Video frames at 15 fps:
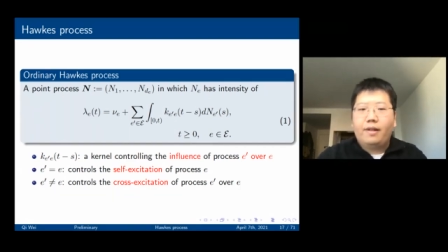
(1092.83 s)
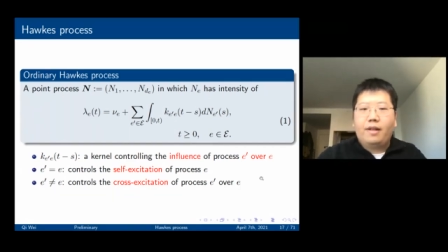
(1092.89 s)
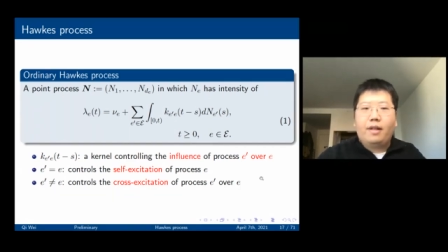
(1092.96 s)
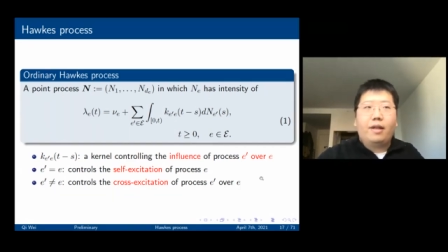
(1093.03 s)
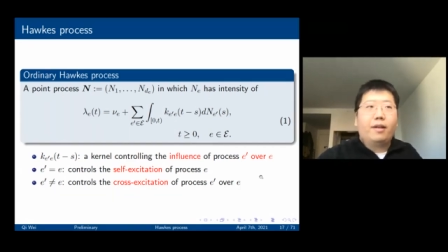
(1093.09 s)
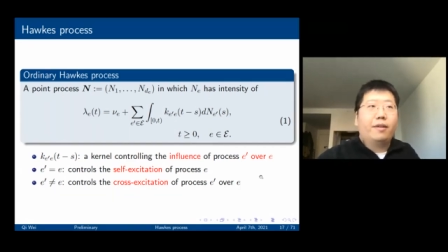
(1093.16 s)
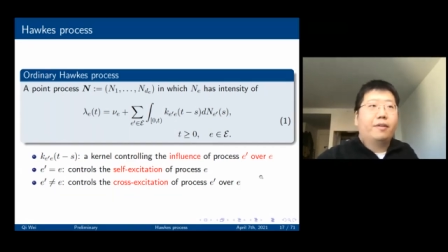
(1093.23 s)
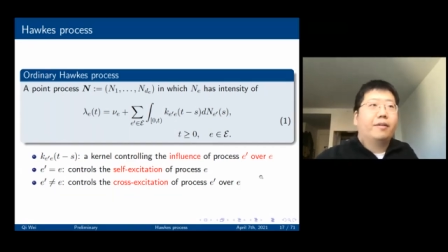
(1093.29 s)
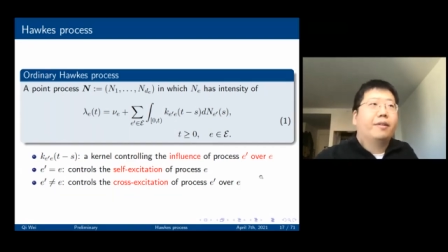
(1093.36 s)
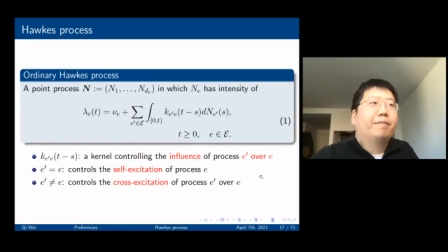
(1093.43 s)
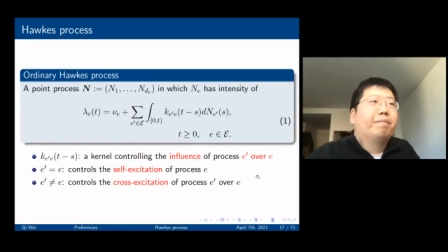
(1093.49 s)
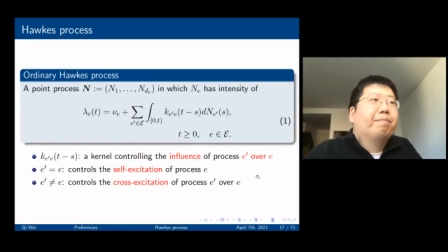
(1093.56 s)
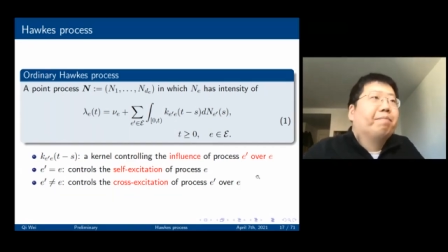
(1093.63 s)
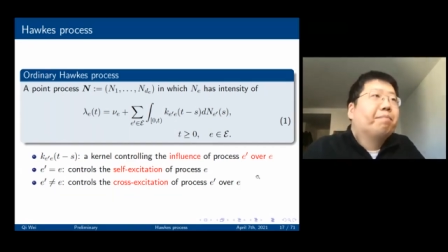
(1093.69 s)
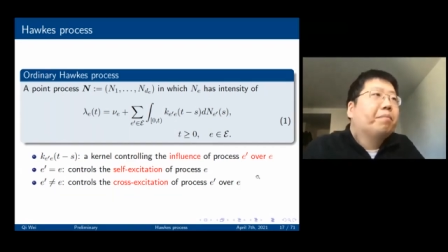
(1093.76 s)
Thank you.
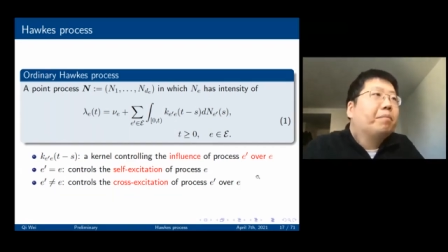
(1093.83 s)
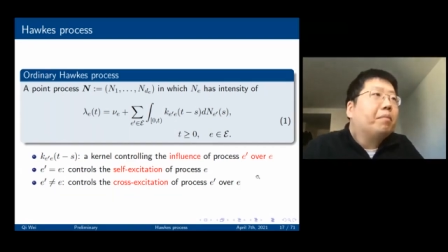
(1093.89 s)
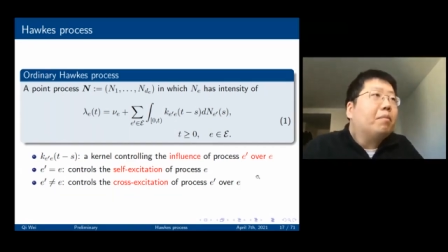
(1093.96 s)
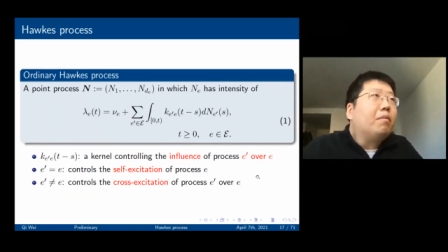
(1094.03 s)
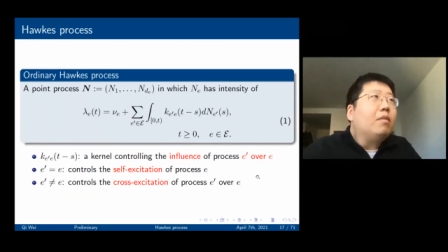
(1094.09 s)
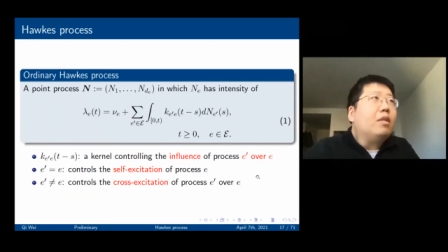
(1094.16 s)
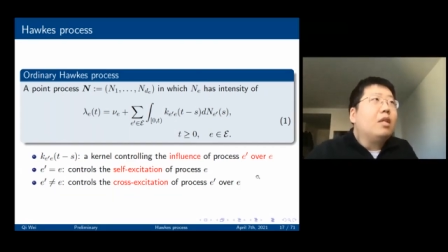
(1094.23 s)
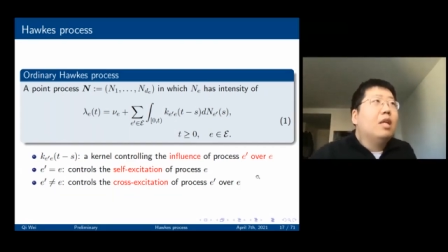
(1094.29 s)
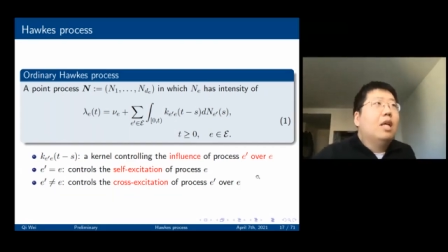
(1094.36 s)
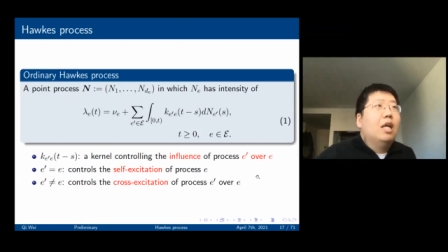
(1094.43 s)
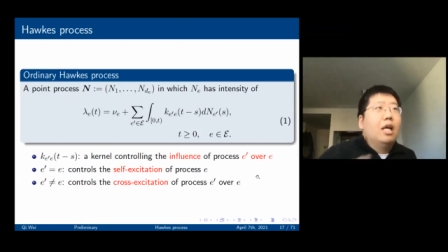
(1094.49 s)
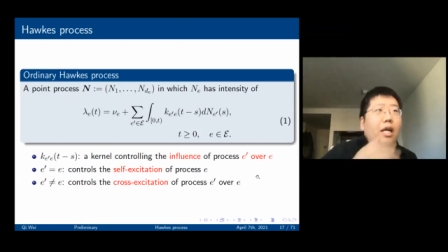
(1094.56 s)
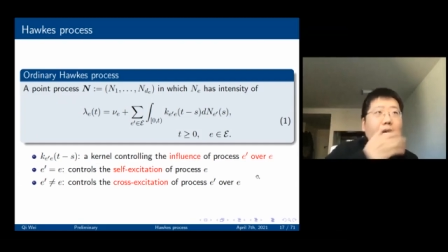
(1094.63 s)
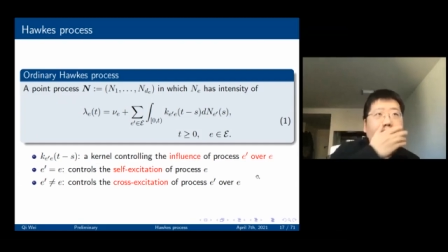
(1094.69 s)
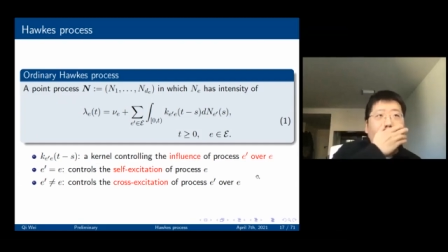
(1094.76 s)

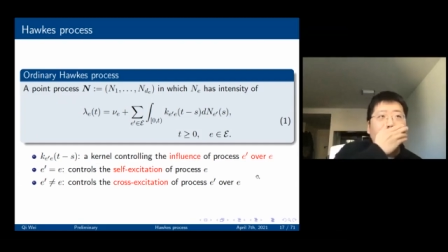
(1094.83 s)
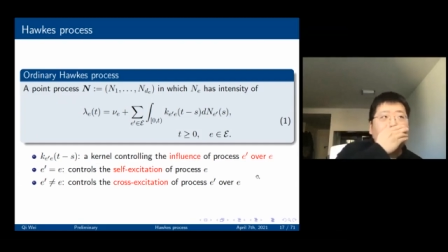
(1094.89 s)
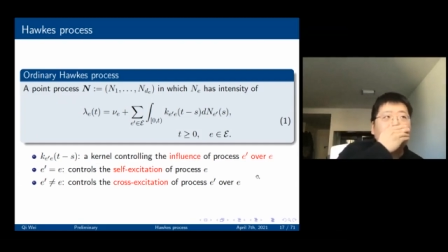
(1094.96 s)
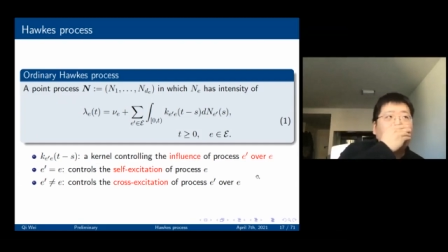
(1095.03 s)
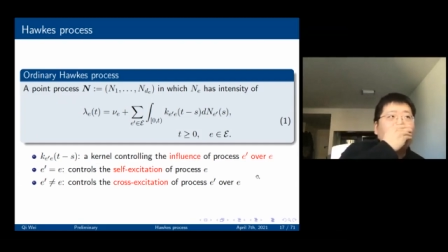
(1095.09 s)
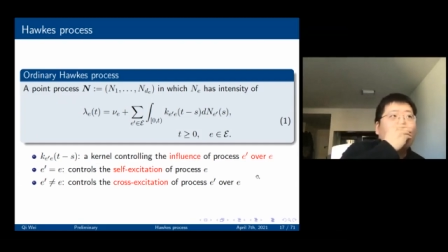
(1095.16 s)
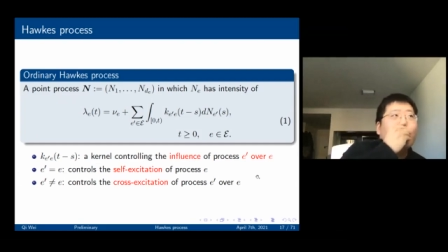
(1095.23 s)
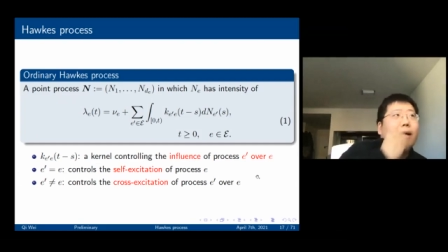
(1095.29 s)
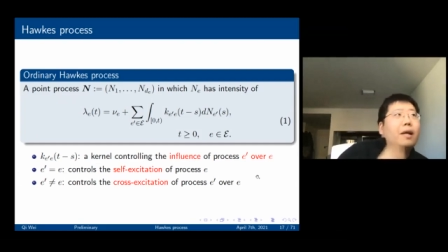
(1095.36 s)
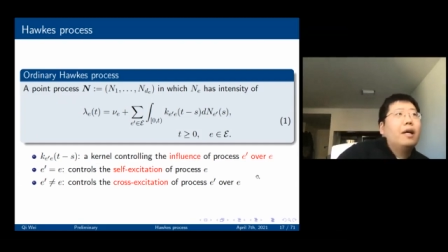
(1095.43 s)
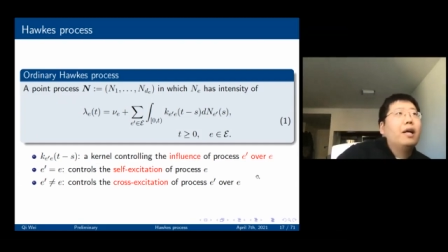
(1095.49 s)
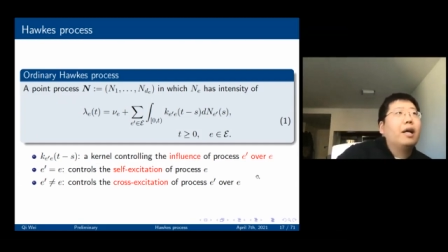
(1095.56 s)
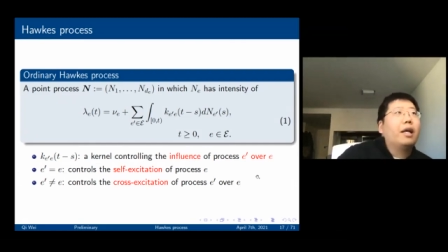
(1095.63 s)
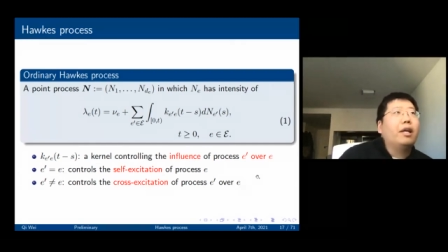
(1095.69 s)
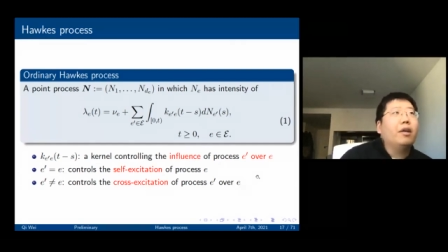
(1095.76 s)
Yeah. So
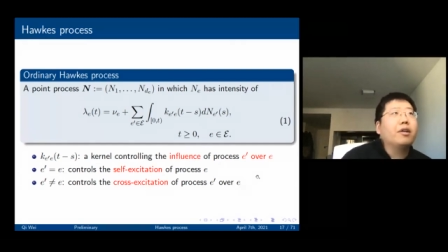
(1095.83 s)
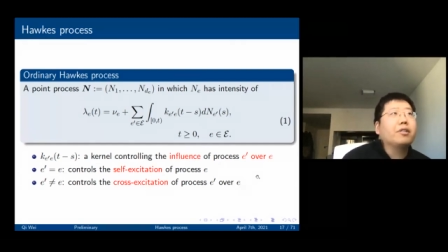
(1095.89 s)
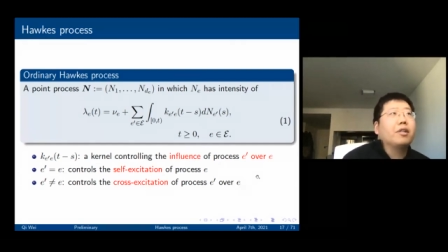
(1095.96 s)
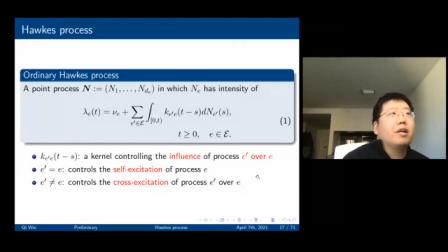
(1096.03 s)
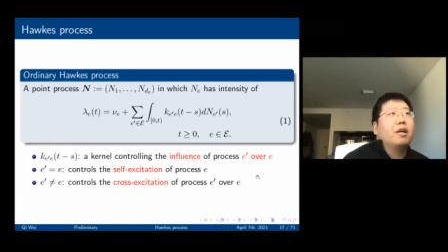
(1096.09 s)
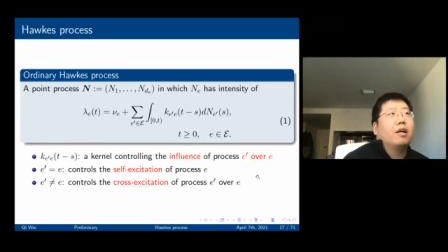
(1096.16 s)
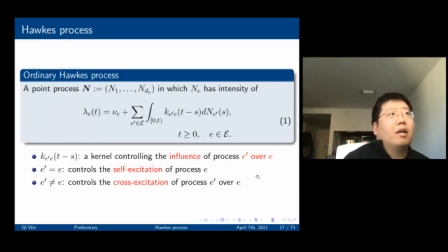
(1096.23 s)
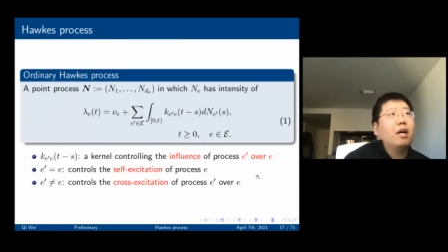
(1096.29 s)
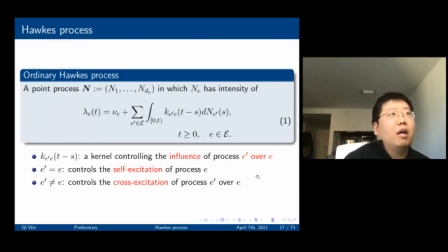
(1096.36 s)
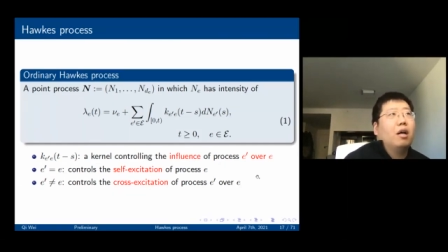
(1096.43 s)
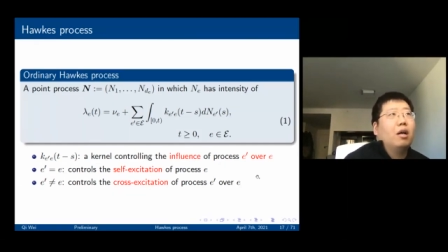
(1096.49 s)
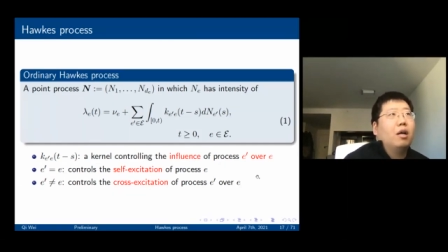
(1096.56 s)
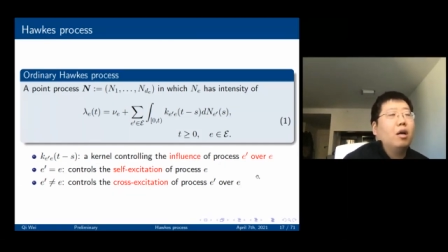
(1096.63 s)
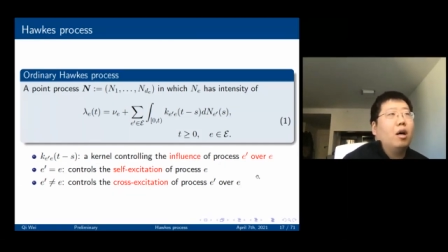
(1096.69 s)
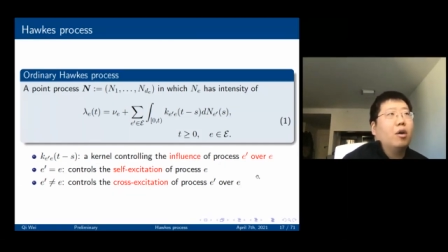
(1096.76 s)
here's a
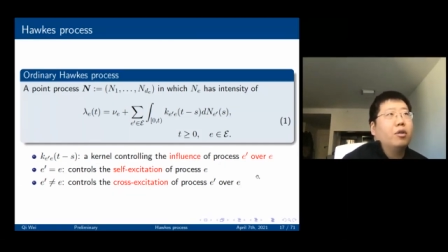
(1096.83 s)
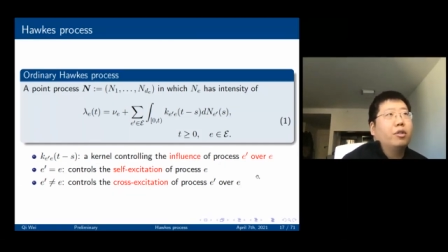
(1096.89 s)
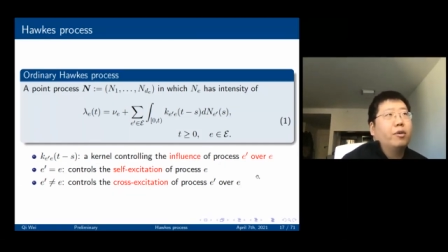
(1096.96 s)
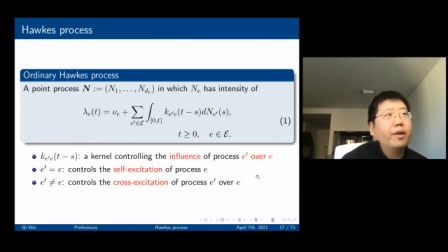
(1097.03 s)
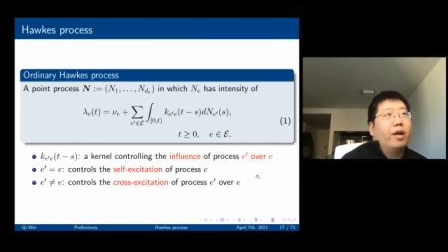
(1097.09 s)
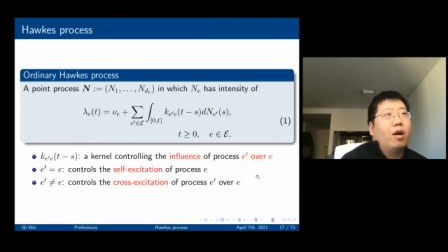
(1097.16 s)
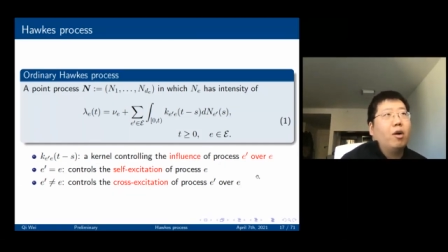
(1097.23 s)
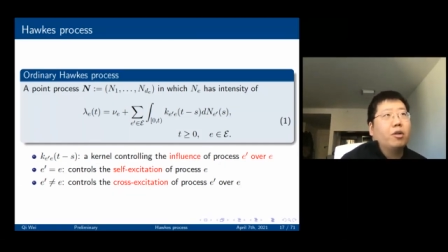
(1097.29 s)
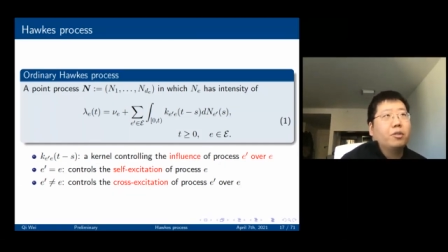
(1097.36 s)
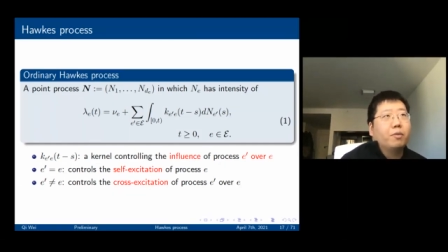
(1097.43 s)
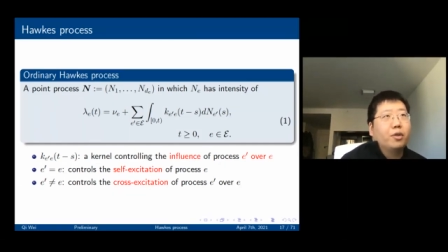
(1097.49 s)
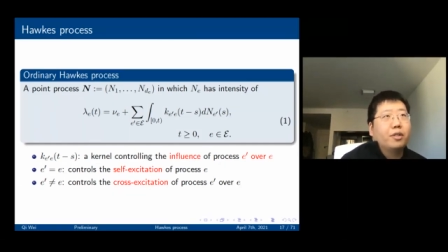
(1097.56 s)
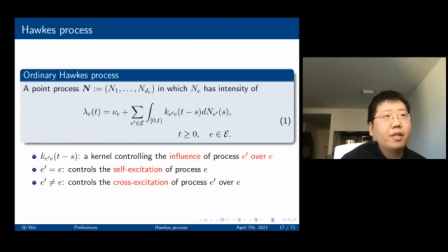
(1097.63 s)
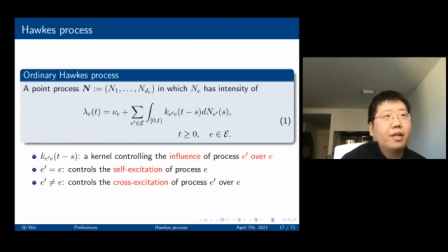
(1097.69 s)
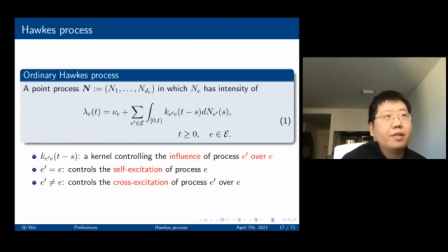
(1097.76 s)
ordinary Hawkes
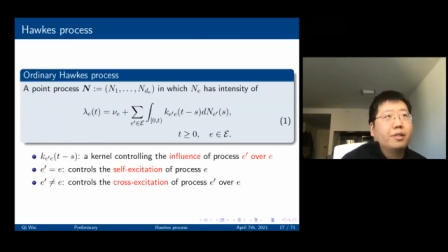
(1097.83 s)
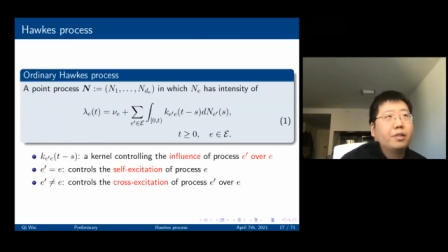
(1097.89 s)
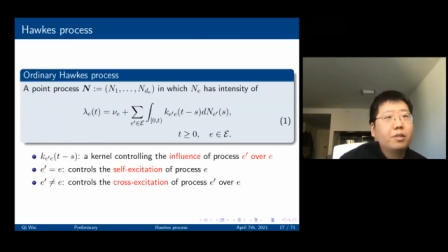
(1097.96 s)
process.